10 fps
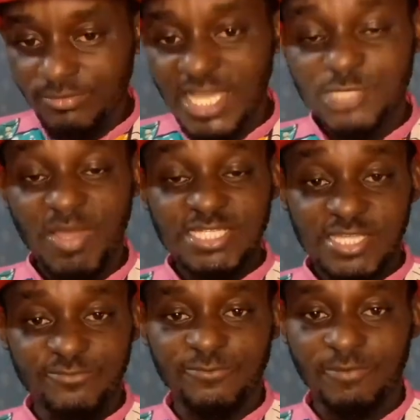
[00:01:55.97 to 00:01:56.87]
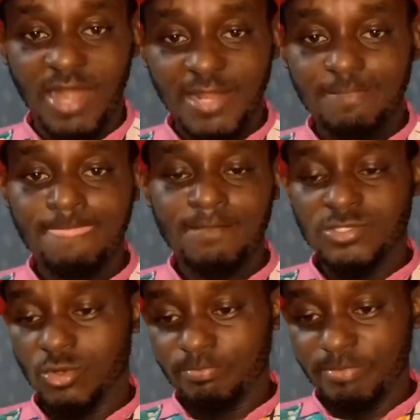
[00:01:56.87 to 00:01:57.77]
expensive, right?
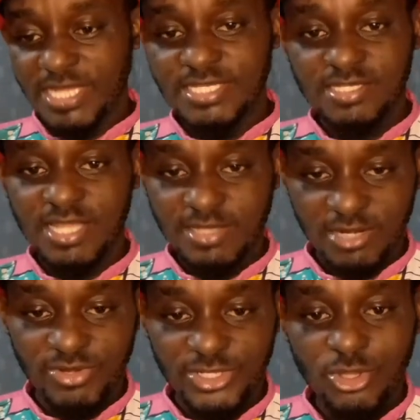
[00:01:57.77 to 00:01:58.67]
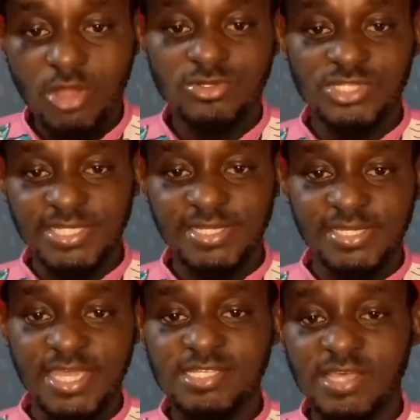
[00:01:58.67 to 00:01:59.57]
So but the returns and the
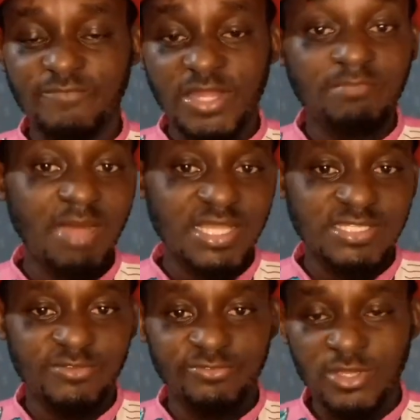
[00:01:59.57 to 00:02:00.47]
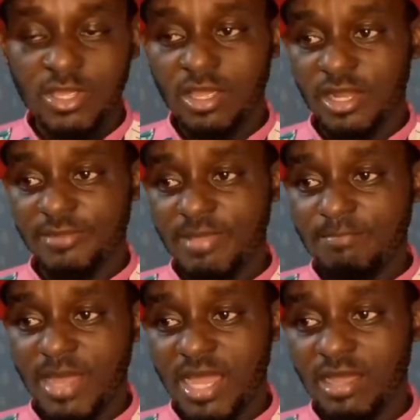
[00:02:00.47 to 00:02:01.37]
gains are very massive. I
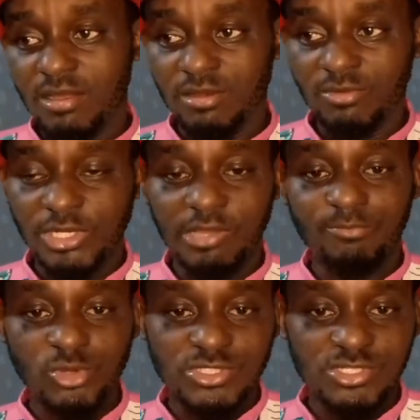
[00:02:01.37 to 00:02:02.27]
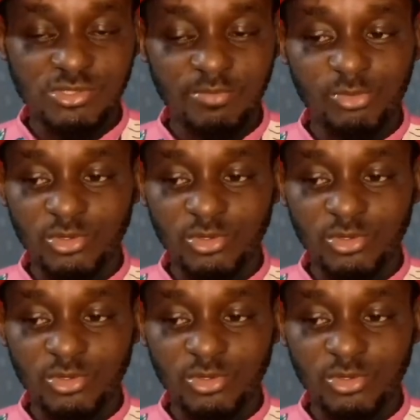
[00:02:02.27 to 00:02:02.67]
remember when I was boasting some